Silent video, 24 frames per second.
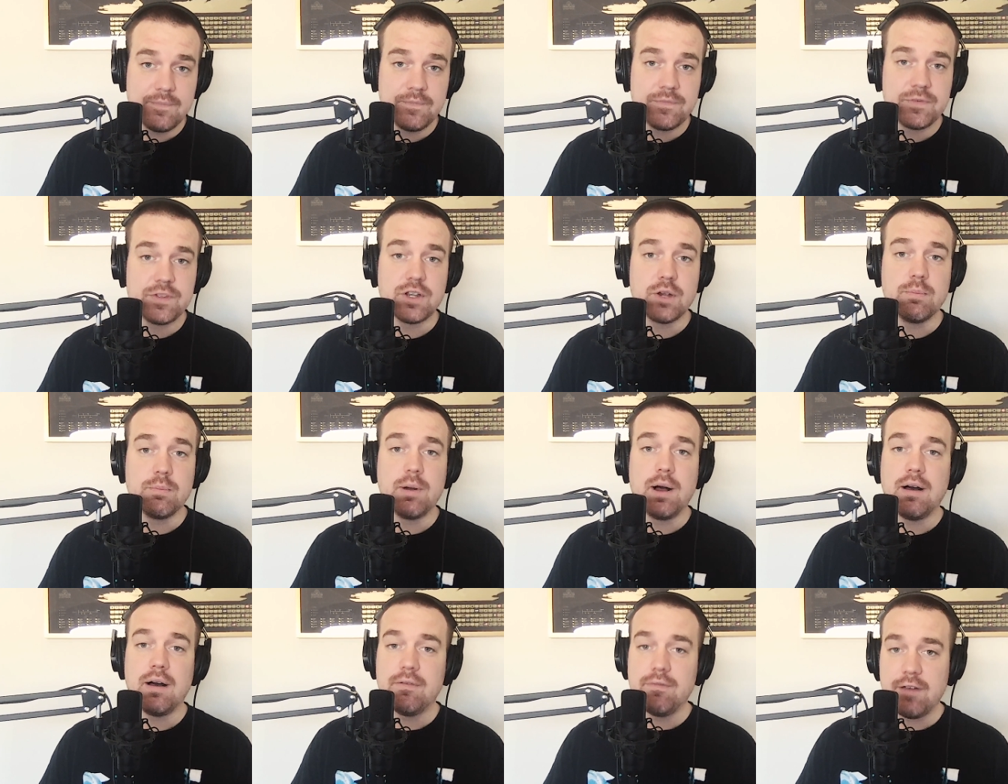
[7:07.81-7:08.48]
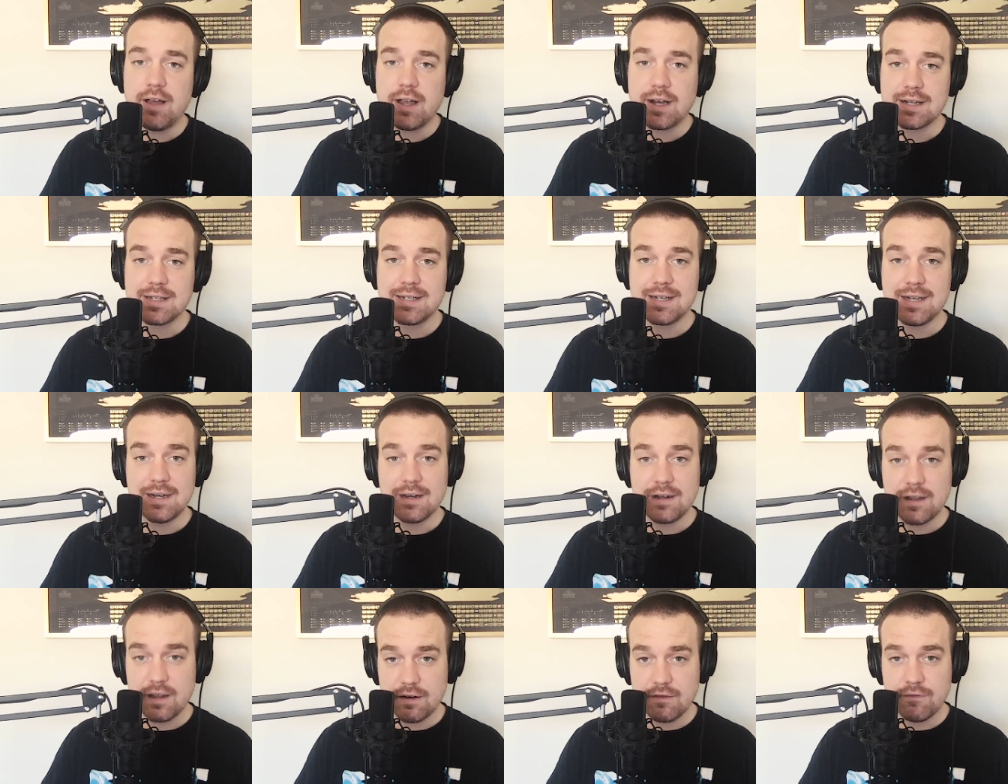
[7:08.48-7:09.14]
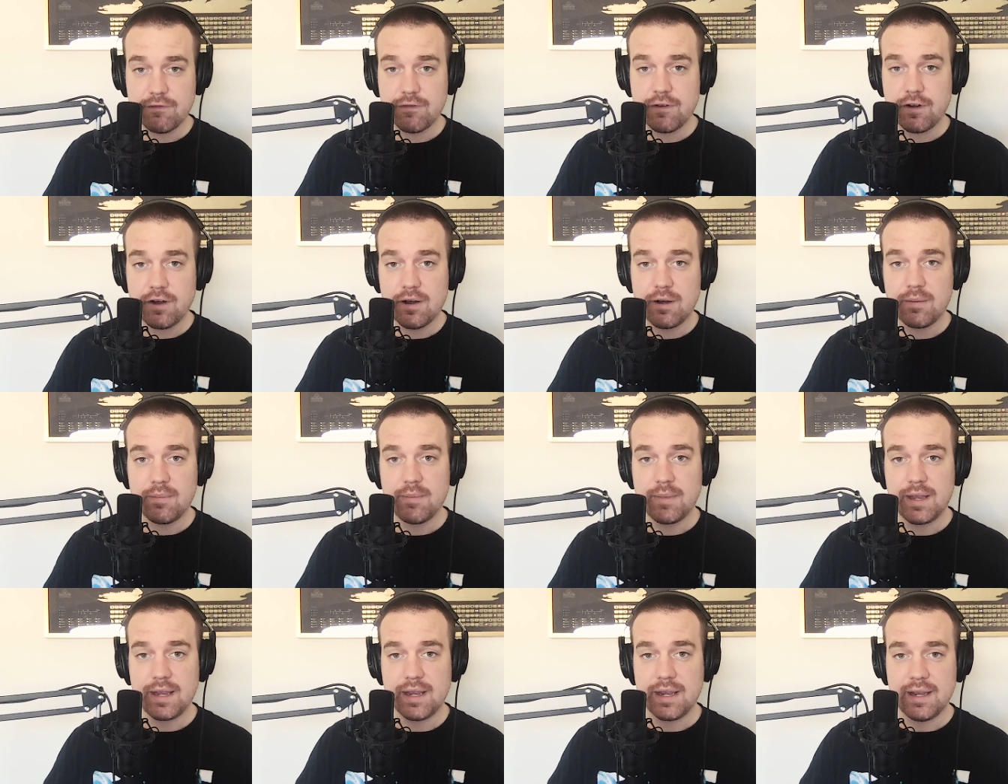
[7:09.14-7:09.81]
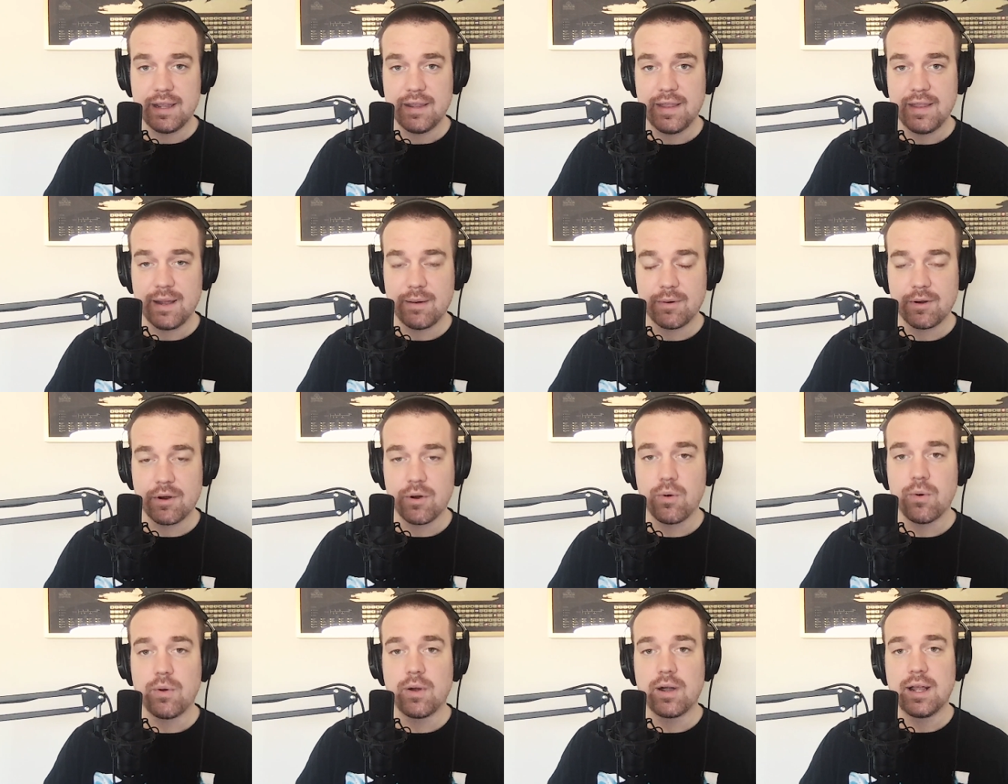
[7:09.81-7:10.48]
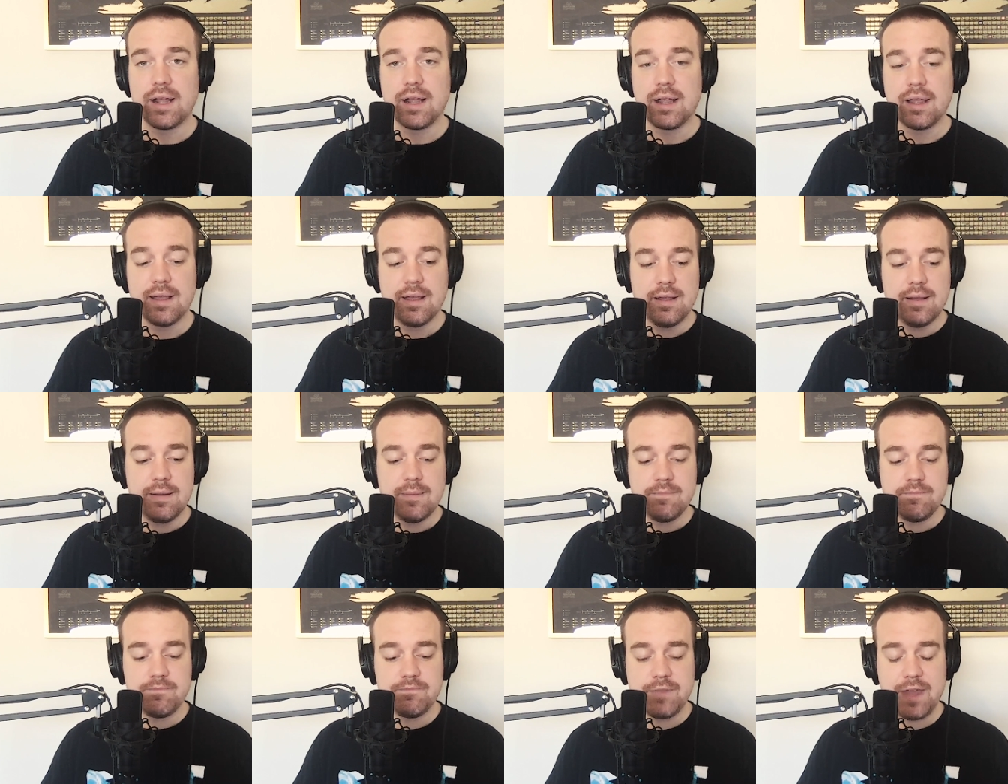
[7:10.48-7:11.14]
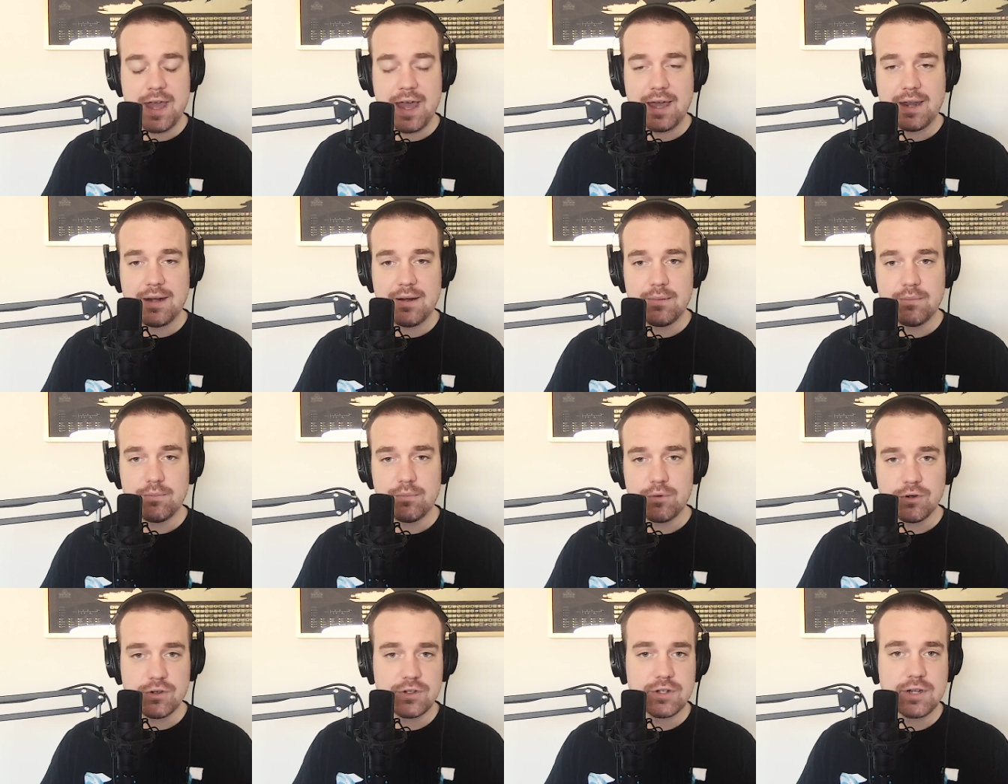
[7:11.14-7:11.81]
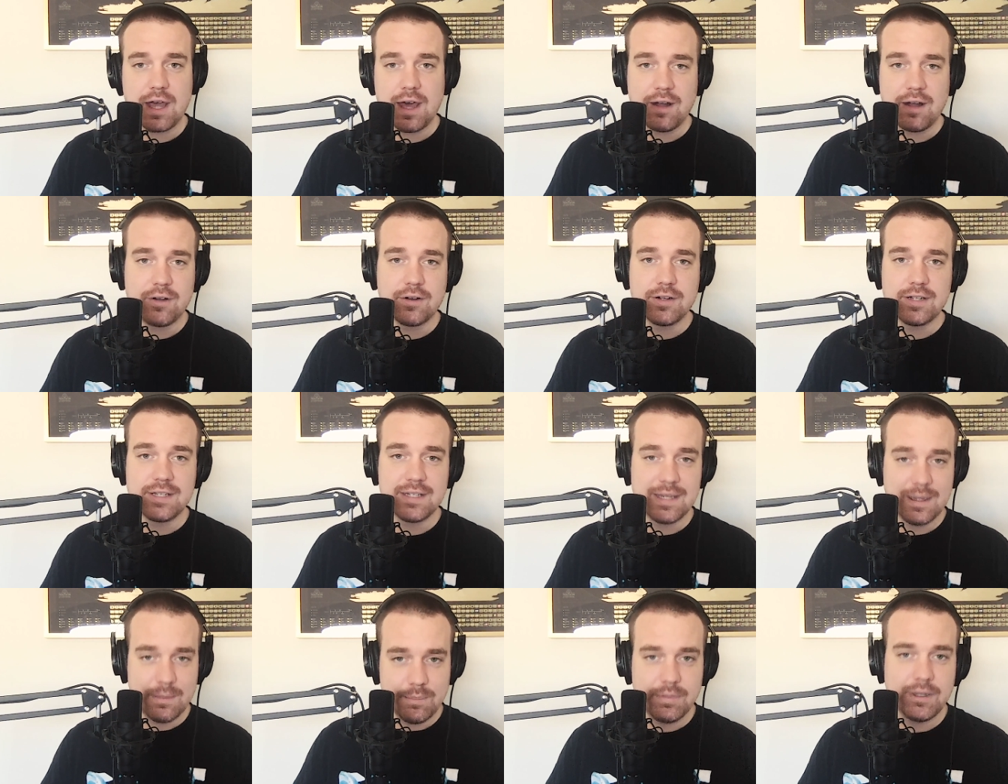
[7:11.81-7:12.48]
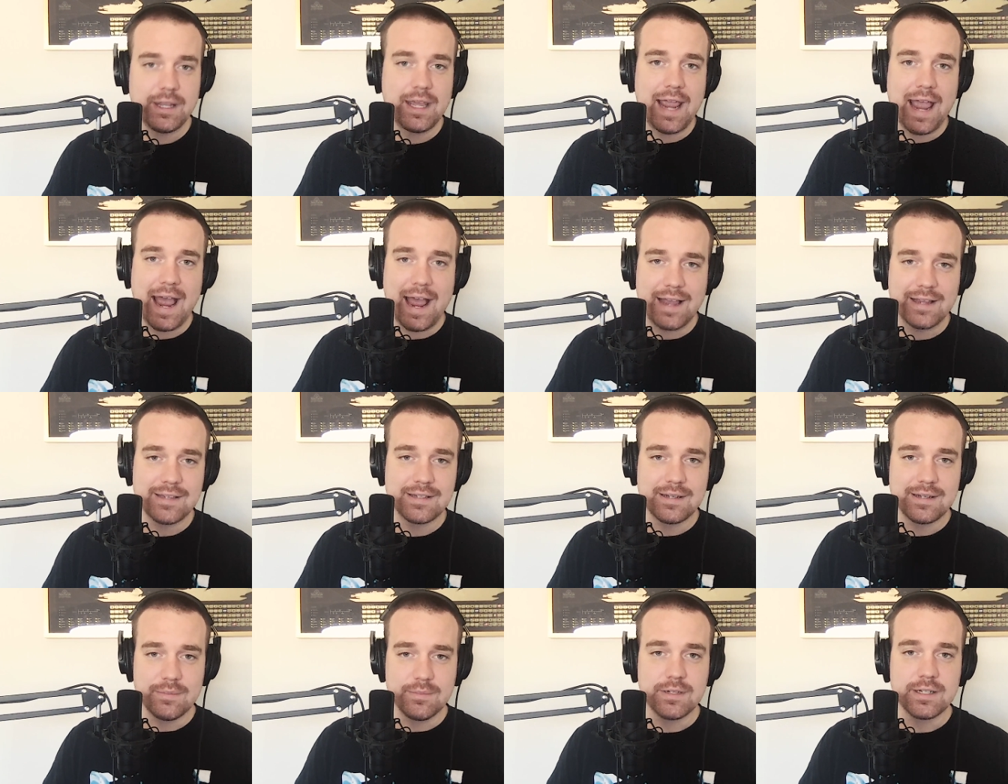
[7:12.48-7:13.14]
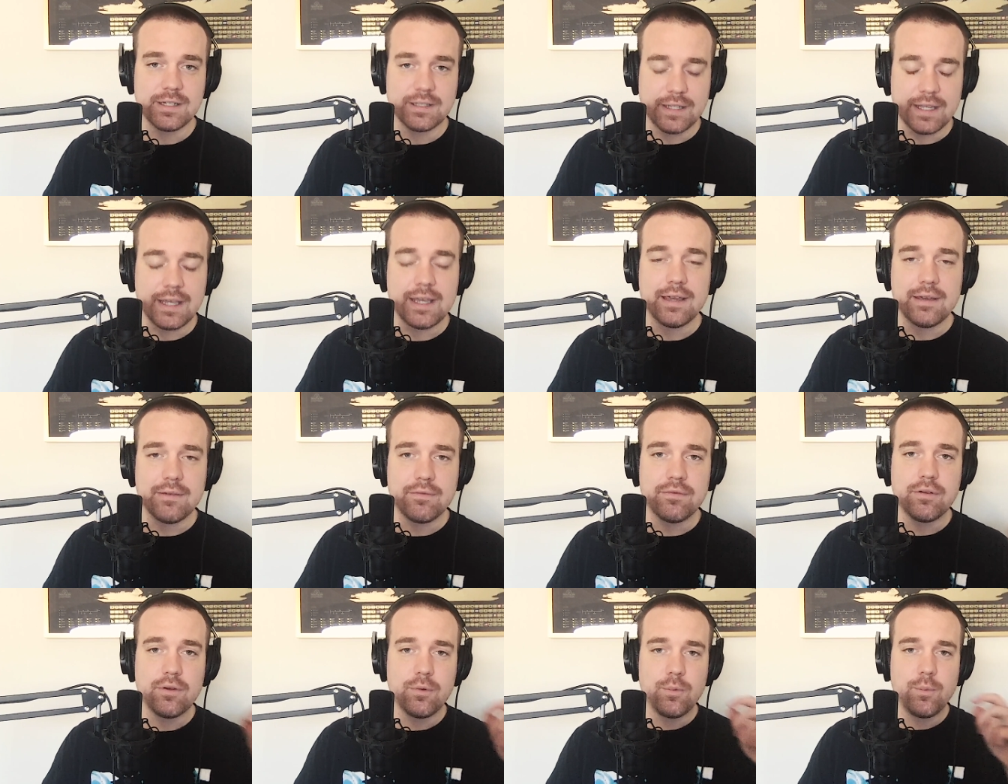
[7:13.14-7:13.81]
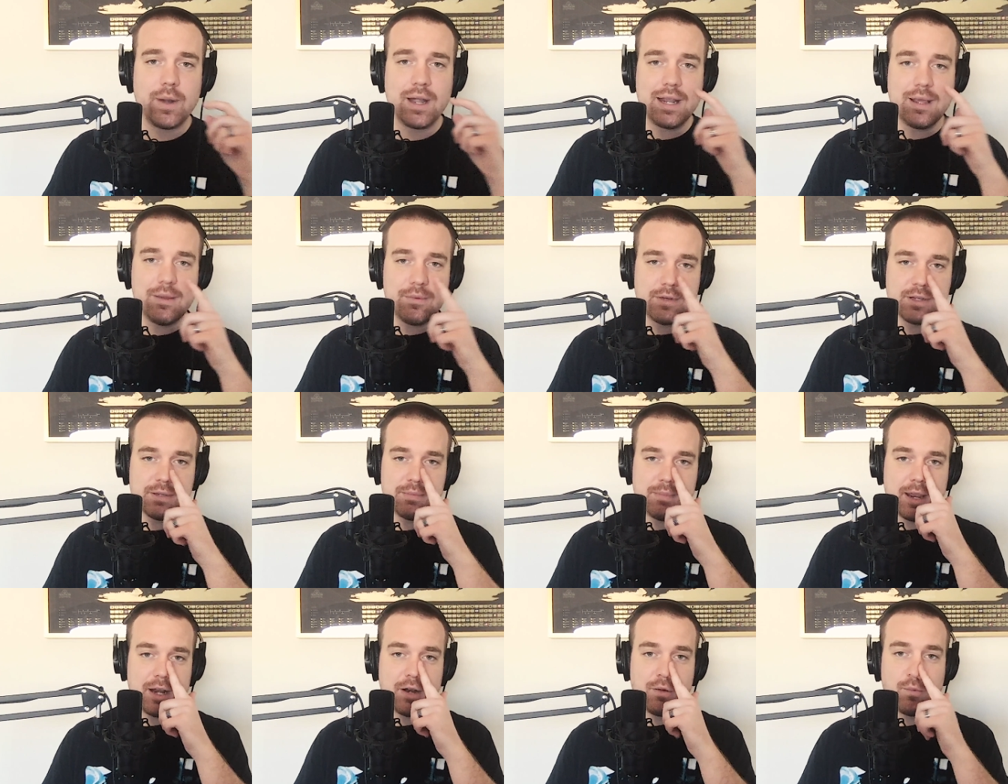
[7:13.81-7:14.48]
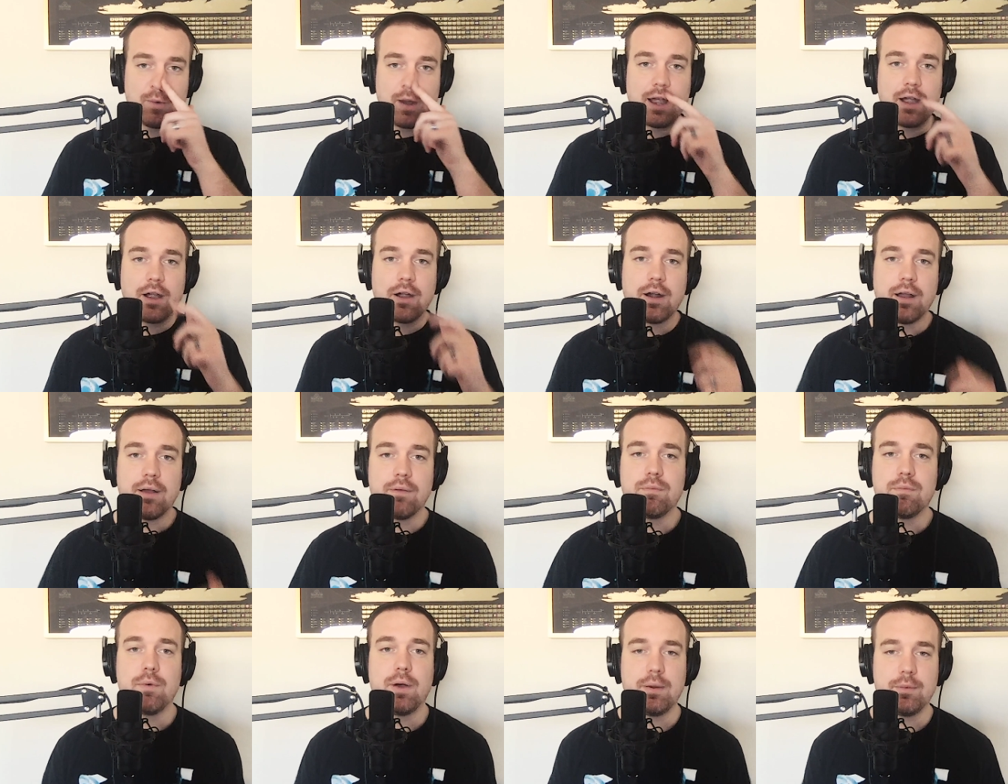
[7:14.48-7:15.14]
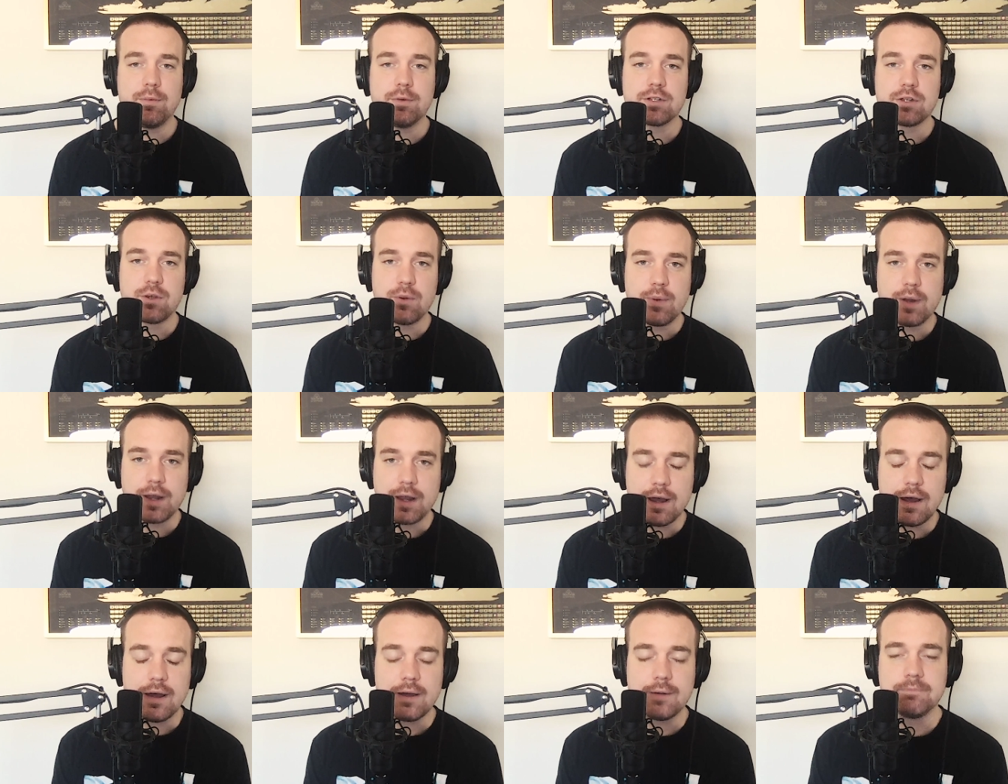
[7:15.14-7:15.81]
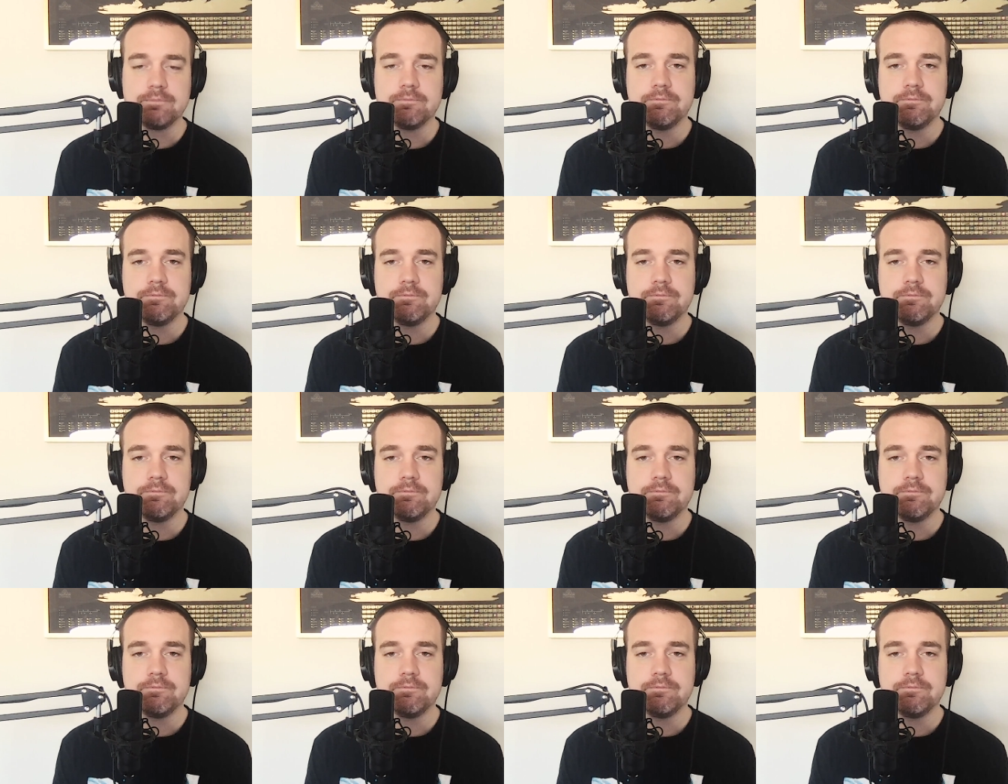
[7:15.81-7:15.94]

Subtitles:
So Paul Fox did confirm in that recording that Bruce Goddard simply asked him to leave when he was made aware of what was going on.